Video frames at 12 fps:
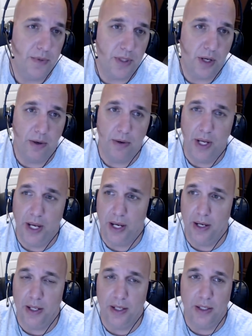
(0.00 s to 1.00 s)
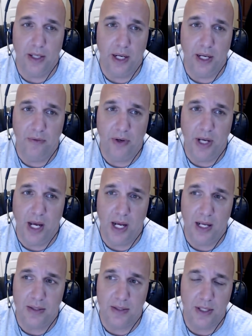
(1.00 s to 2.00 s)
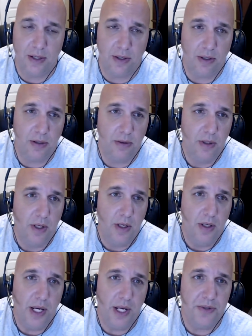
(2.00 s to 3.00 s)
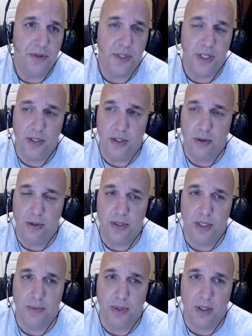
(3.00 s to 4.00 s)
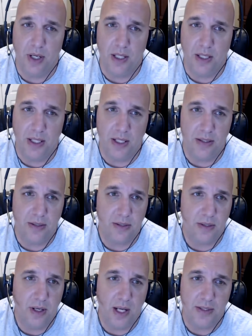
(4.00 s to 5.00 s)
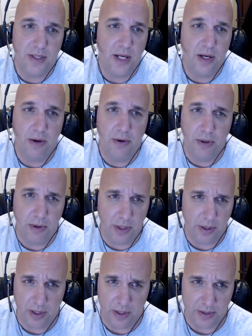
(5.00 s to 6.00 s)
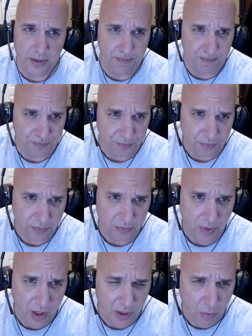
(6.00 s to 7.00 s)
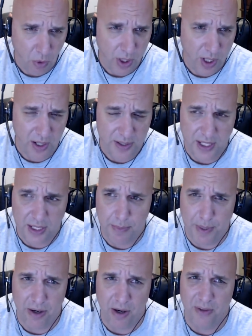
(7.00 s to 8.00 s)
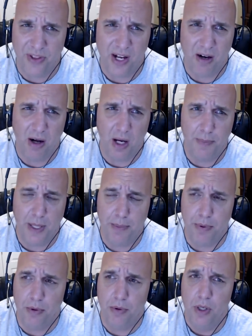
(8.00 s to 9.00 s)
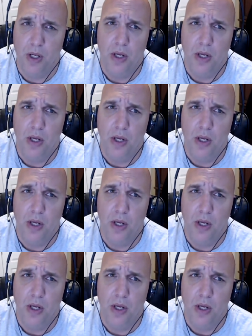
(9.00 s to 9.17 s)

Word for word: So, yeah. And any of you guys that are interested in doing something like this, uh, I'd say go do it because more content, the better. I think a lot of people